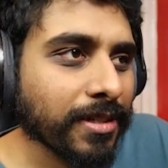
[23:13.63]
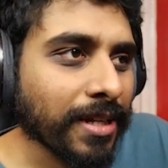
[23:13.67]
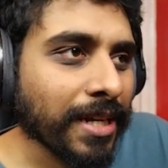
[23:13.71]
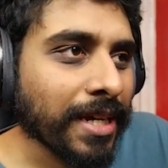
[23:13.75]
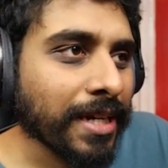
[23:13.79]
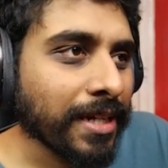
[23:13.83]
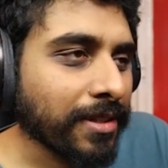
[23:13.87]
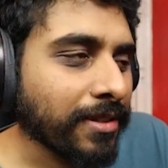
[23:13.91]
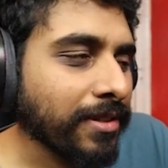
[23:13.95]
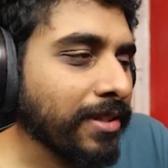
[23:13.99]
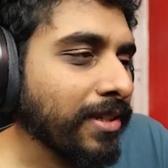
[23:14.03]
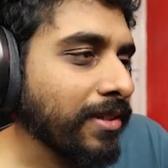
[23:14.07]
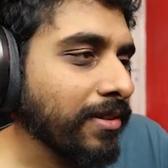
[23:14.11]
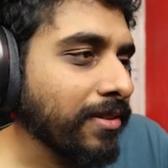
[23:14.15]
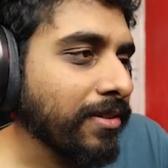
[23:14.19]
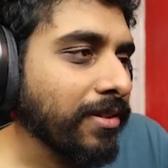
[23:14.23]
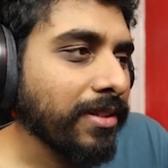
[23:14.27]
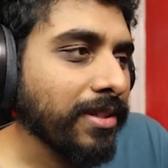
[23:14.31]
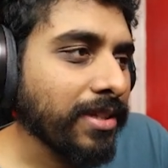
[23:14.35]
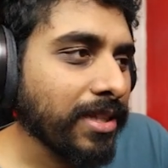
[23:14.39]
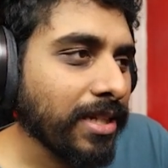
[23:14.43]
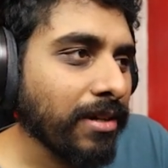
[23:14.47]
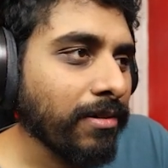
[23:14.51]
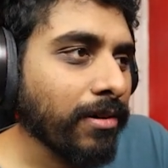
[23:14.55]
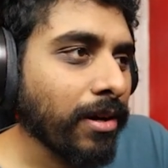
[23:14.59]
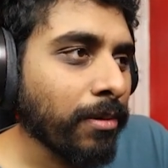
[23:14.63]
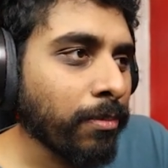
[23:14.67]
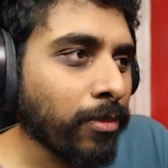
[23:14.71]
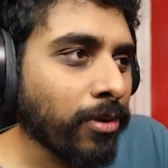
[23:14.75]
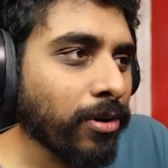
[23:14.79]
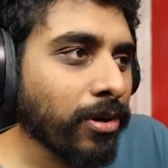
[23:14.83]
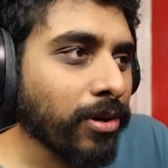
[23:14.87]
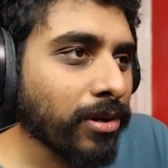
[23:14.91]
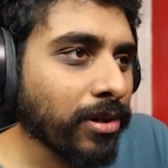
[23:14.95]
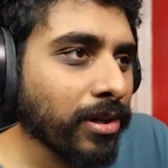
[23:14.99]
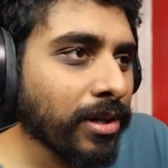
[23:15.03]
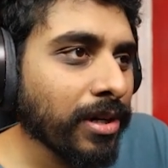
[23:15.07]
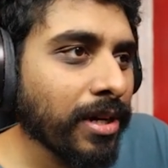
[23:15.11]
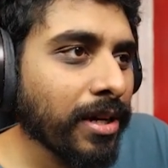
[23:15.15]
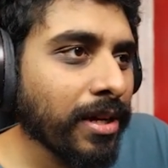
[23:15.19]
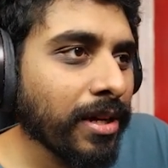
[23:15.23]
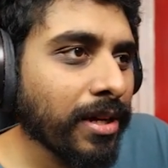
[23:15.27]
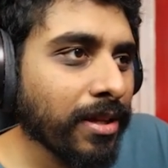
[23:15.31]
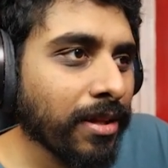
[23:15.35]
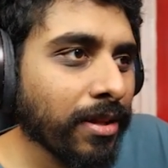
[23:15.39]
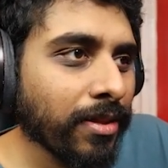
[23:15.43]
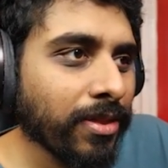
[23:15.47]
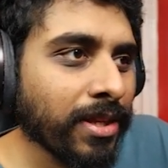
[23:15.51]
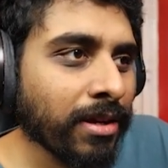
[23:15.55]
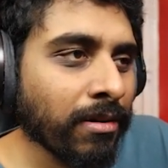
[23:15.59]
Like there
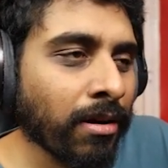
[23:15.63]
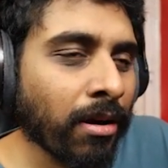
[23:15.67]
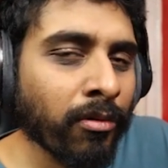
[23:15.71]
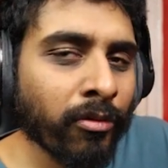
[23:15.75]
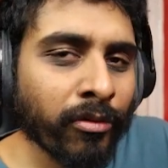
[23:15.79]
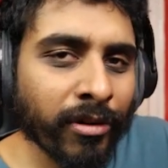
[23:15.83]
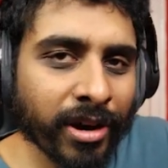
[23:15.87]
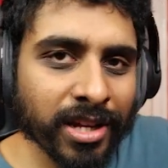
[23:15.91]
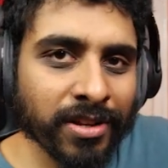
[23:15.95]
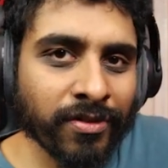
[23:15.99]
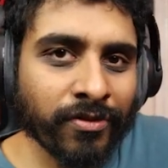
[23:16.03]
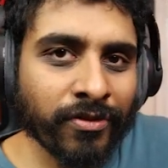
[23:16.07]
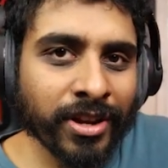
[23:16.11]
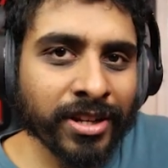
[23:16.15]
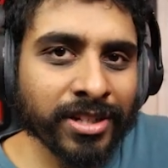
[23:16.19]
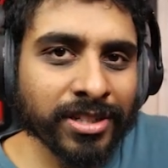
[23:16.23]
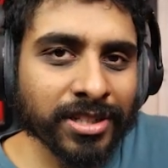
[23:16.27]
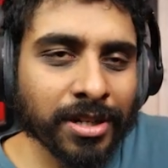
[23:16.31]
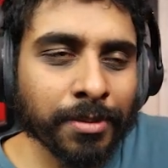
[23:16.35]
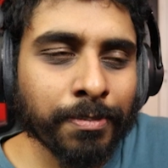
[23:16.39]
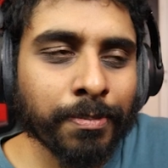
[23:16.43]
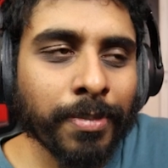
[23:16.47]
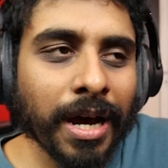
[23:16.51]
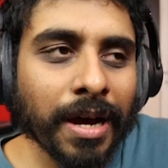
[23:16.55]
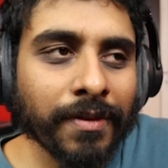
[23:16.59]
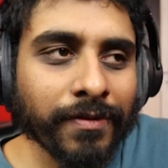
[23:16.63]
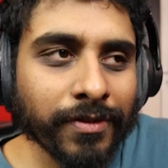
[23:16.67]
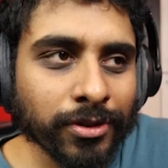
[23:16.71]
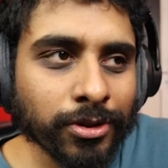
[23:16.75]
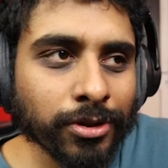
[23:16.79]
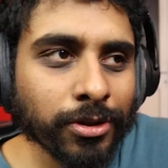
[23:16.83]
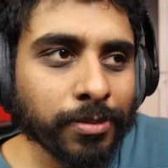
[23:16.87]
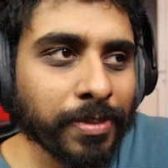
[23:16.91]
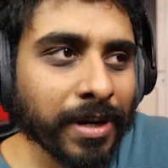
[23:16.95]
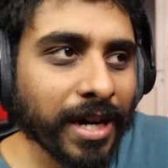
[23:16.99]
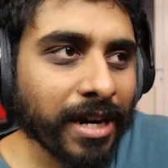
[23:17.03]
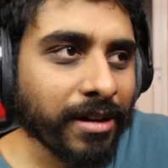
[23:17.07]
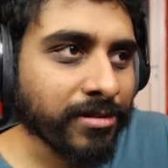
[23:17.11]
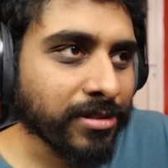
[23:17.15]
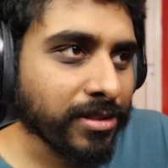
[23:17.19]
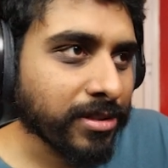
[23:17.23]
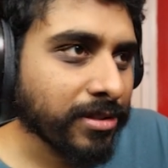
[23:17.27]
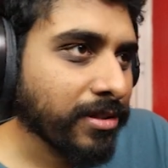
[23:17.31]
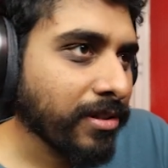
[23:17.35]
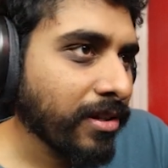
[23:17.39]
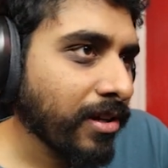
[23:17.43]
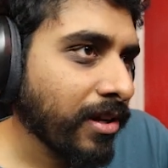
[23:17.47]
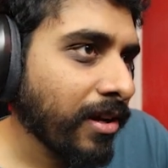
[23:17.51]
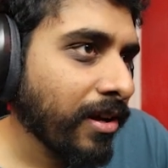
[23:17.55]
are worse things you can buy for £2.